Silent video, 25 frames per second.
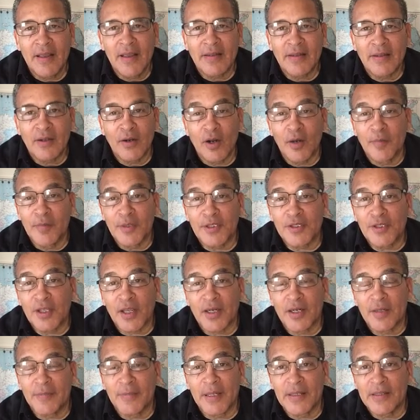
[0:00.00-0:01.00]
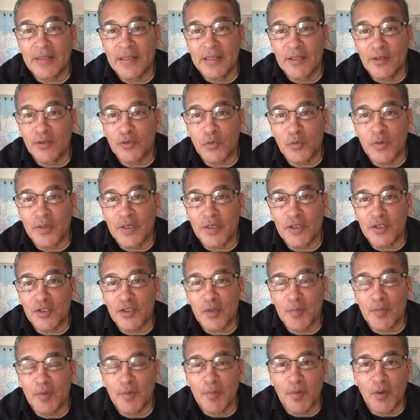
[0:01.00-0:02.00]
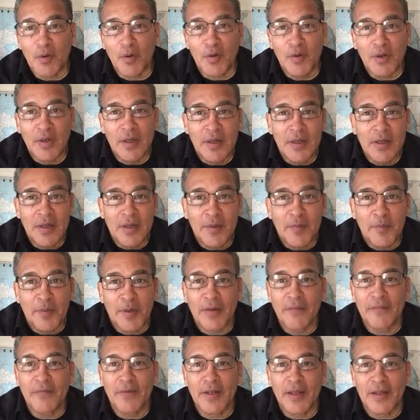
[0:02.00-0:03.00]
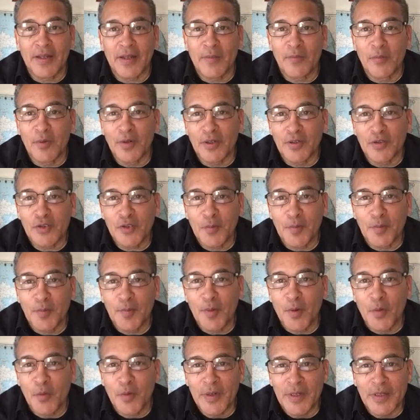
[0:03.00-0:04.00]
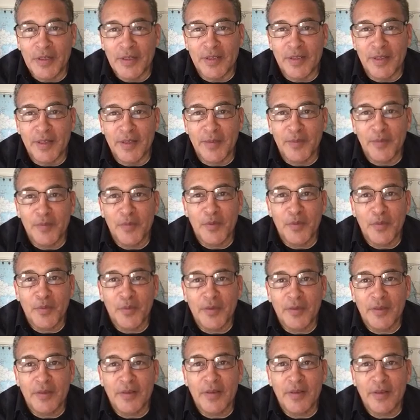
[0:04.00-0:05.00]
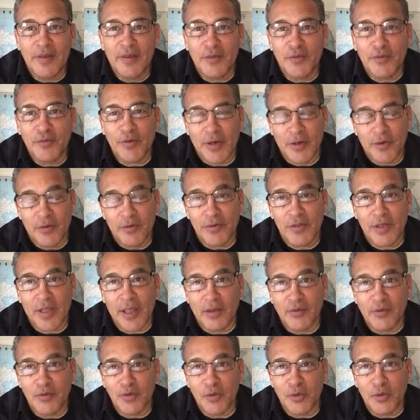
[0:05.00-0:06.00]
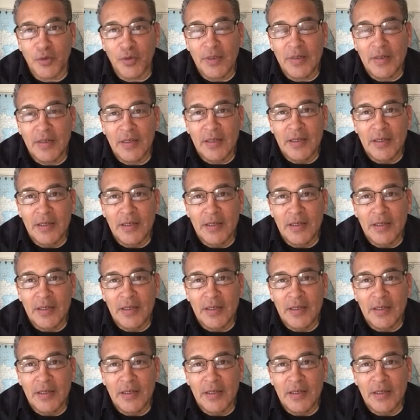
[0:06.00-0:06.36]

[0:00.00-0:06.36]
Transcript: And, you know, I'm excited about the Eagles winning the Super Bowl, but I feel like I'm on a Super Bowl winning team with the Traders Council.